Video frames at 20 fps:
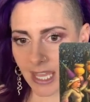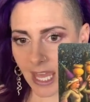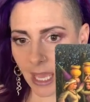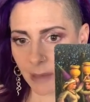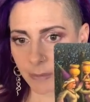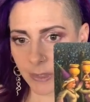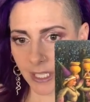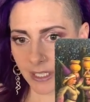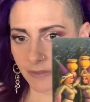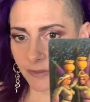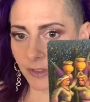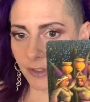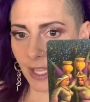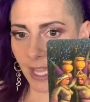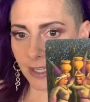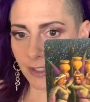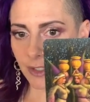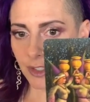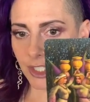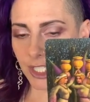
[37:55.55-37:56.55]
that playful
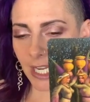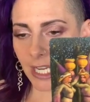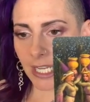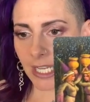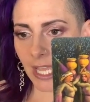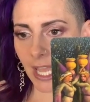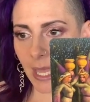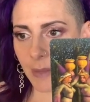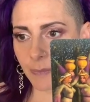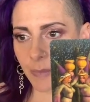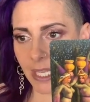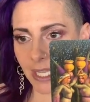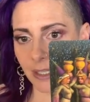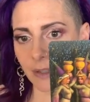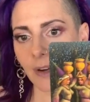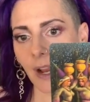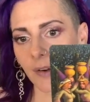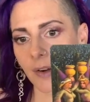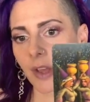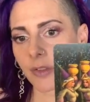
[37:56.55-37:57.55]
energy and
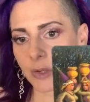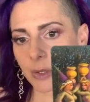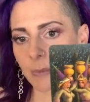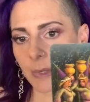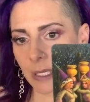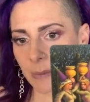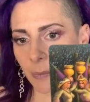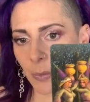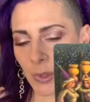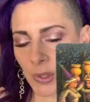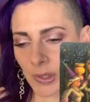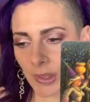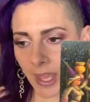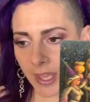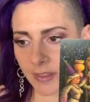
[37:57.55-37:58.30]
being around other people.